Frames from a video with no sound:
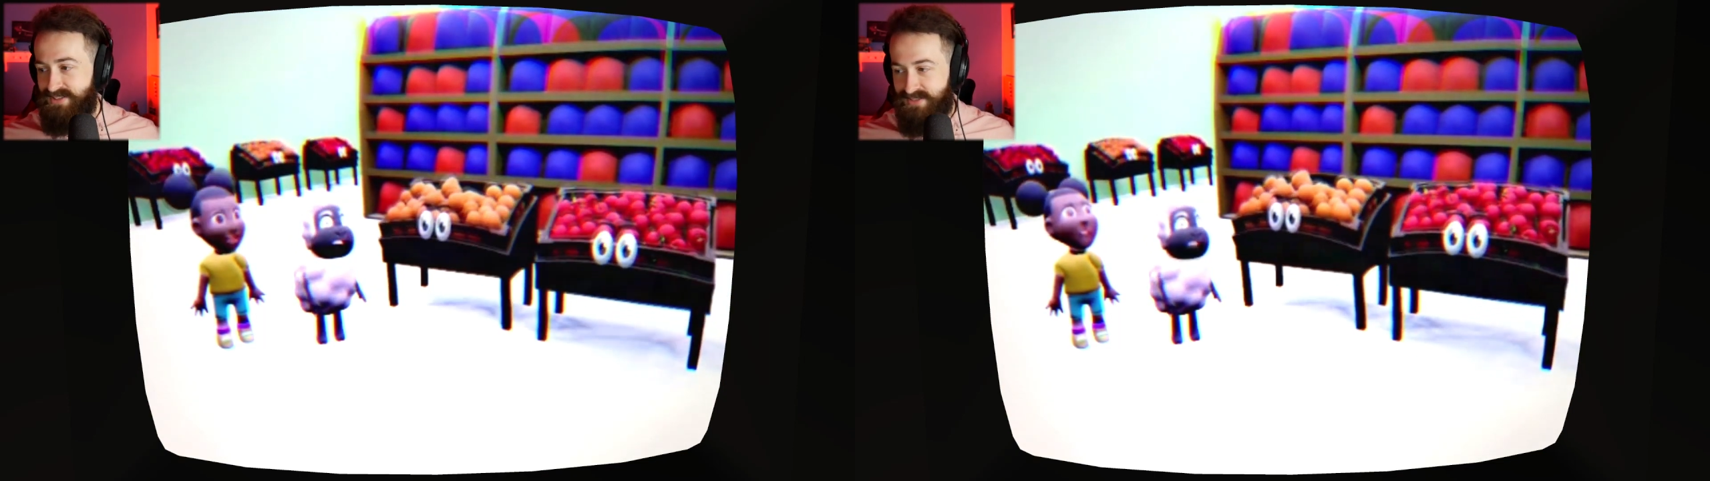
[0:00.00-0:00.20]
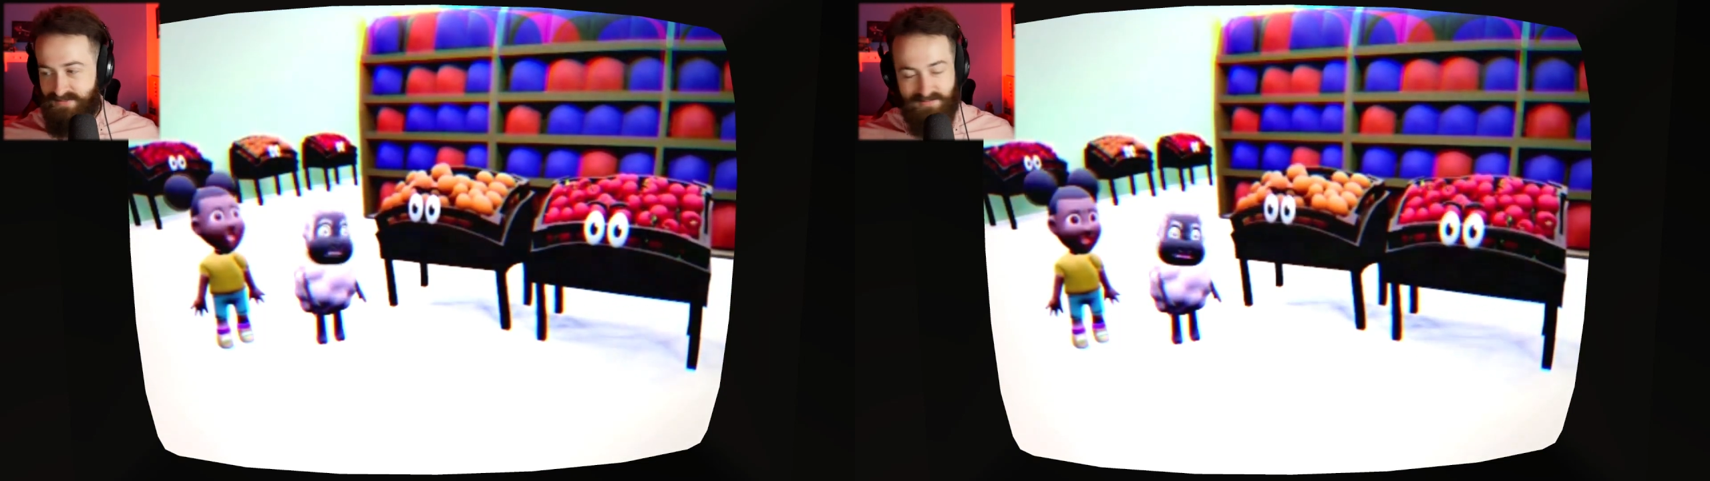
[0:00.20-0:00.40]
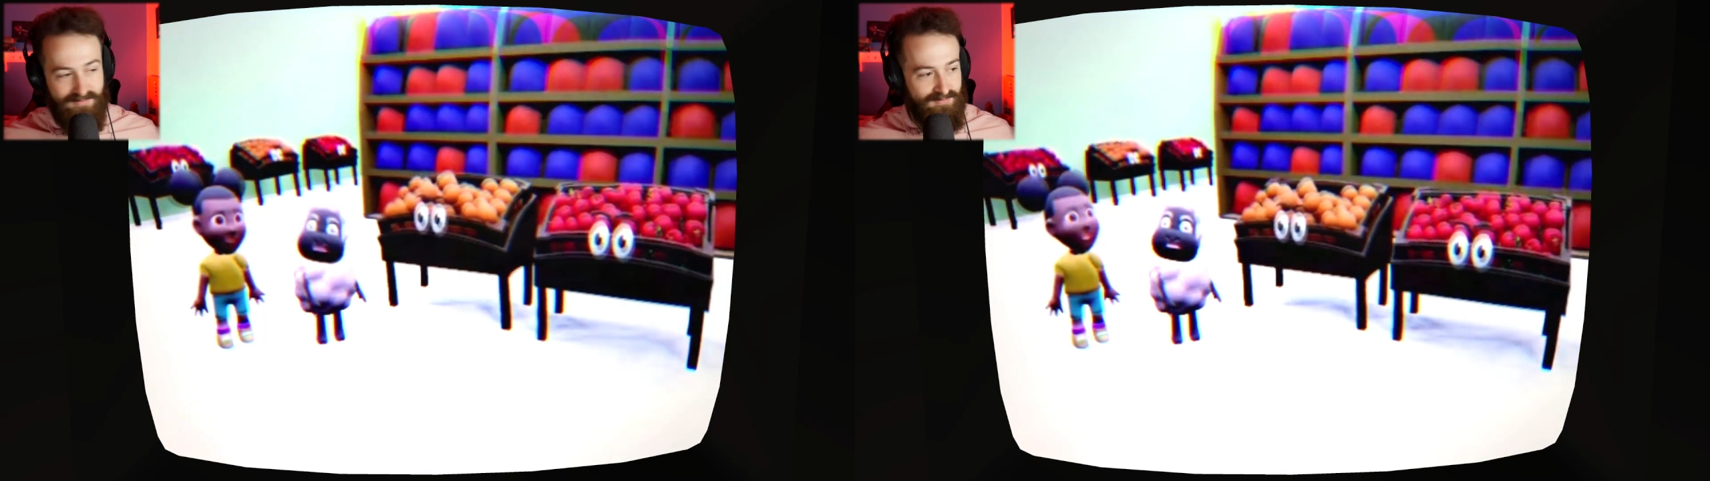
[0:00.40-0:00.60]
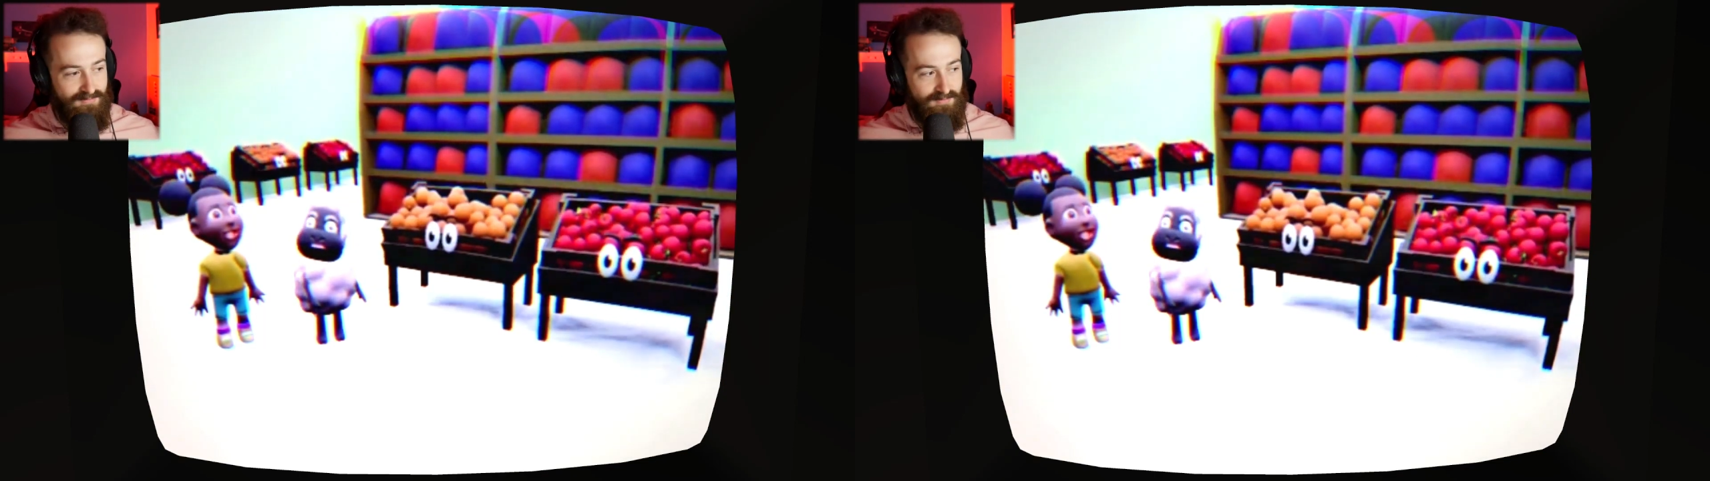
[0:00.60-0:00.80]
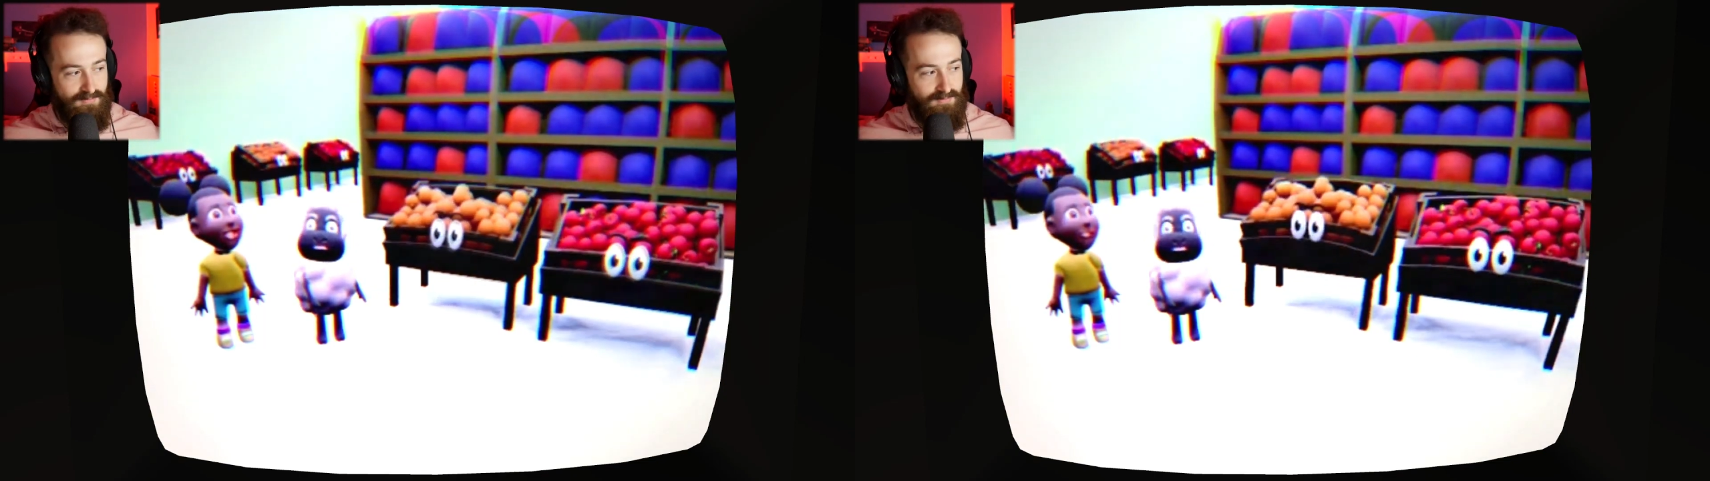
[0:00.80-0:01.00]
And look,
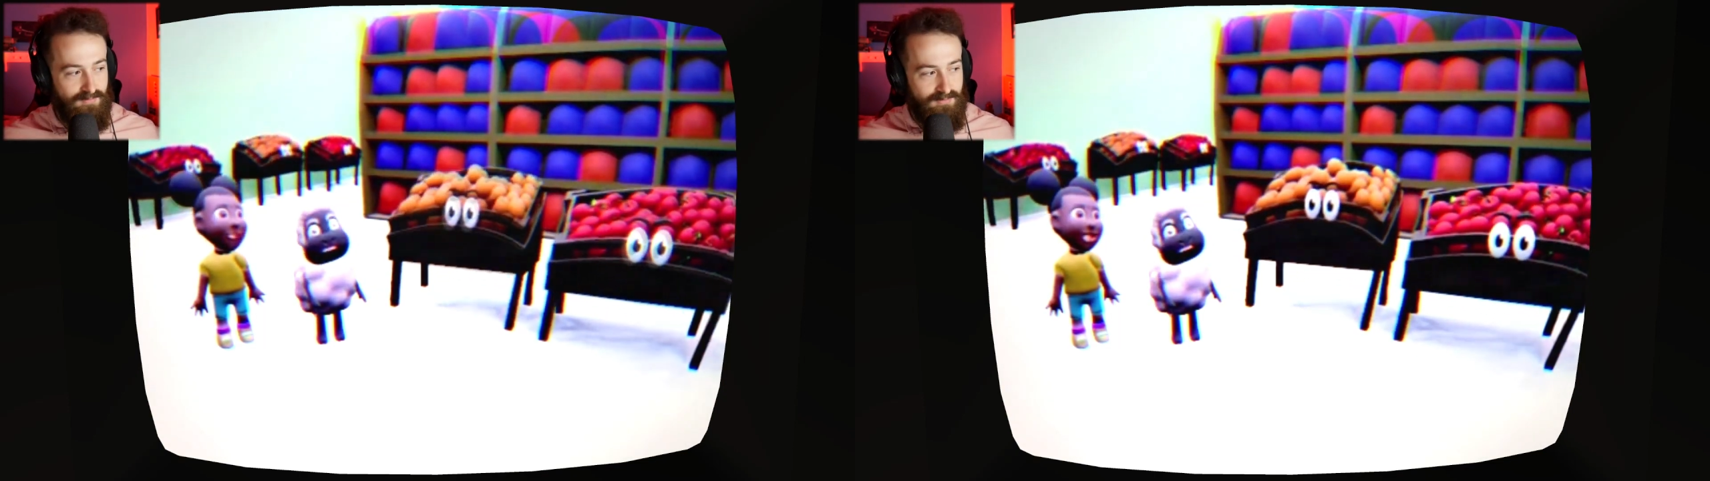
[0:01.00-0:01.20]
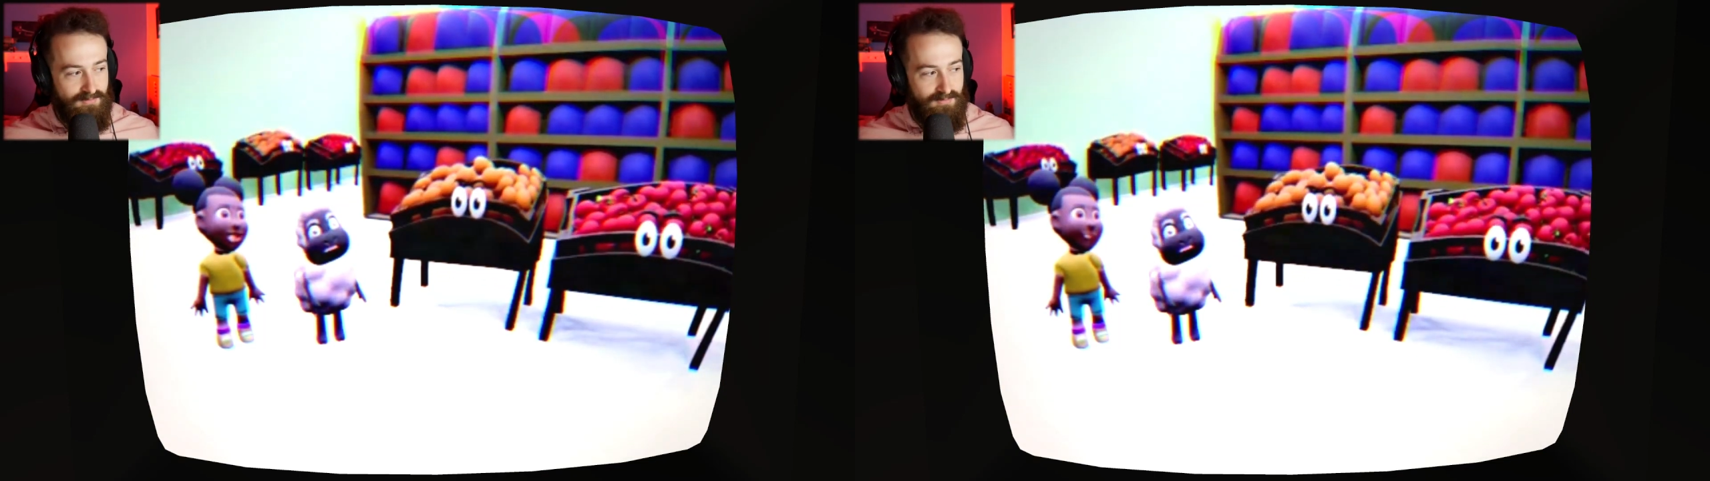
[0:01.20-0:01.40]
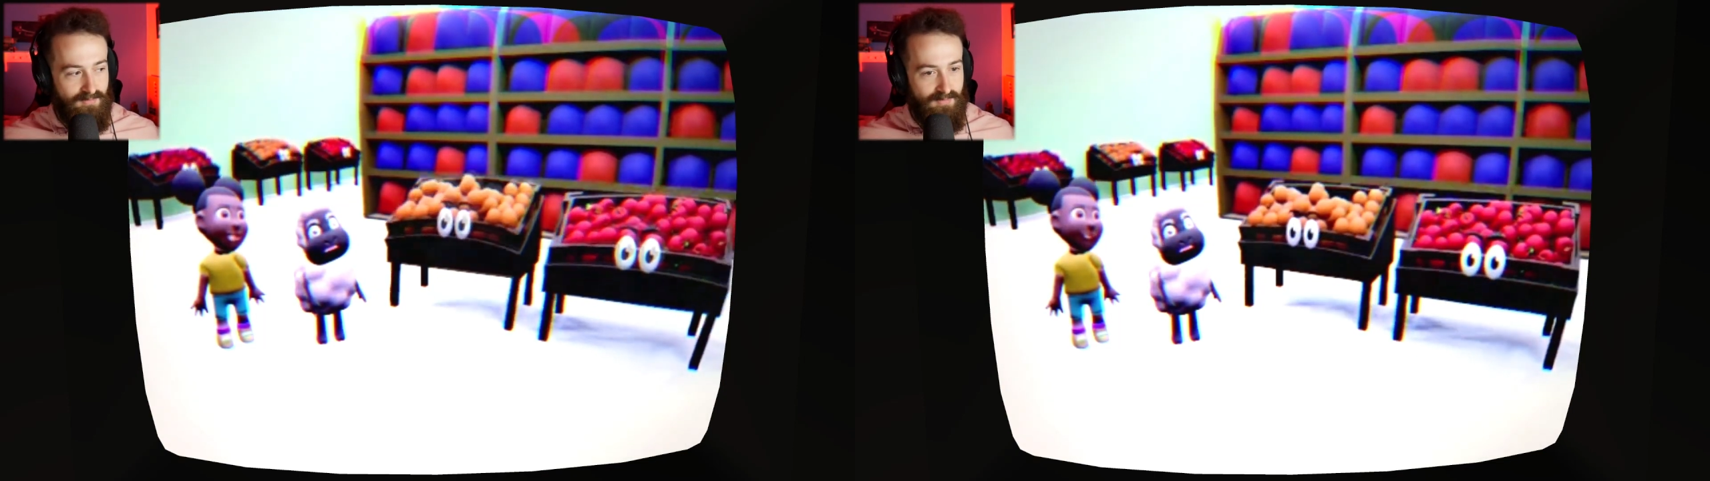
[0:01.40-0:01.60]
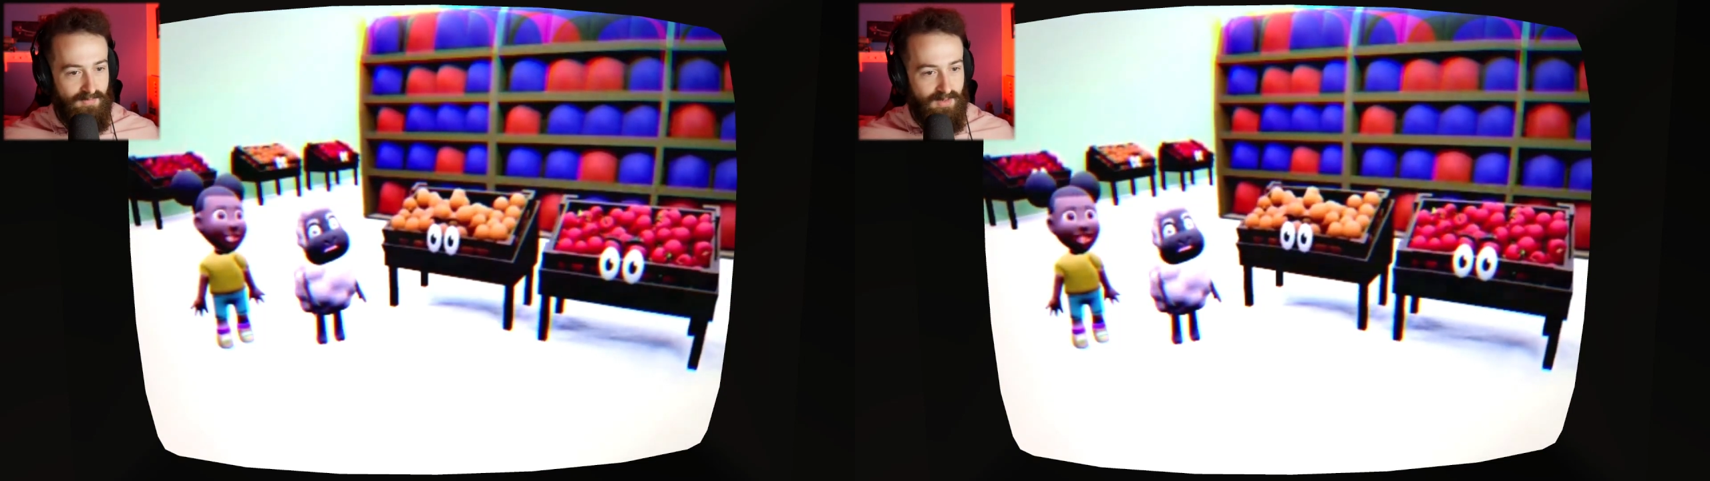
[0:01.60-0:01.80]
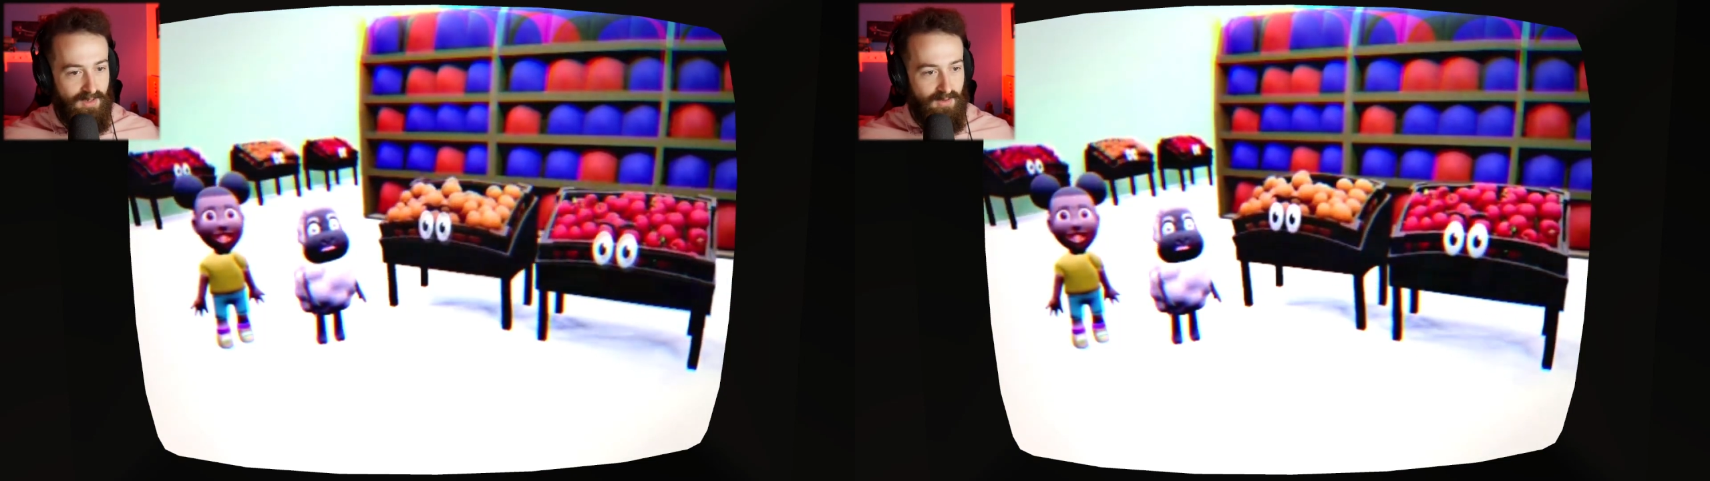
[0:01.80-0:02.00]
there are apples.